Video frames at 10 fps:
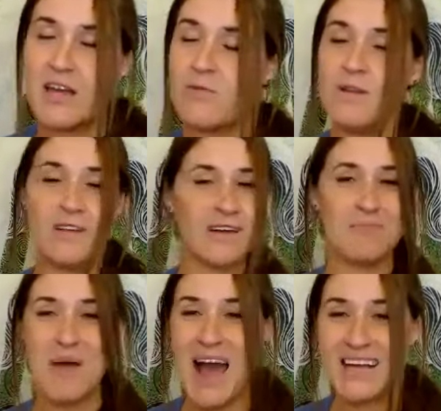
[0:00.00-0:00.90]
We look
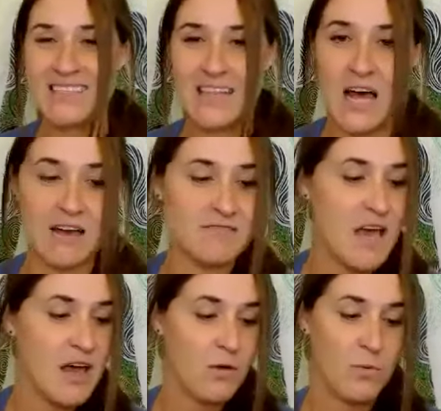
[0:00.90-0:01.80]
at past lives.
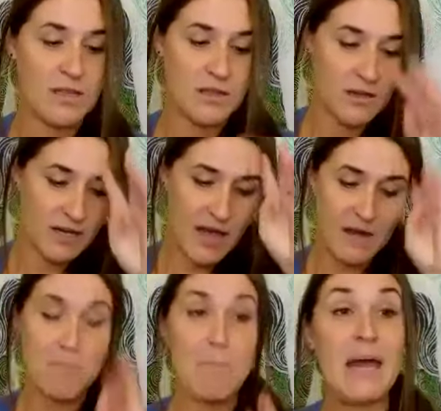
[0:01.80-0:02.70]
We look
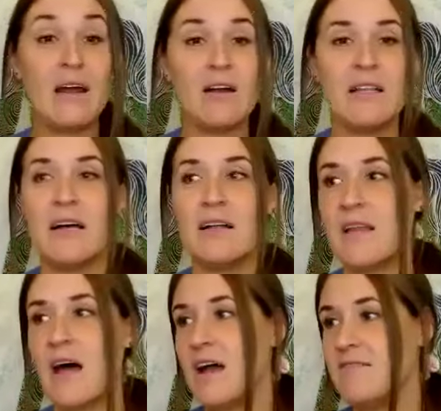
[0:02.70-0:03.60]
at parallel
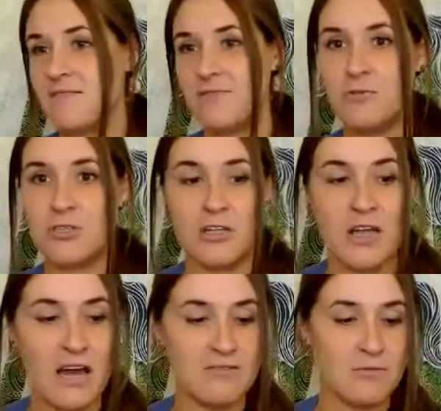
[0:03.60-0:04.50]
lives, future
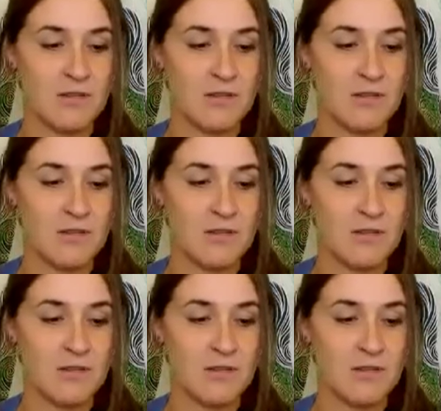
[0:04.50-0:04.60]
lives.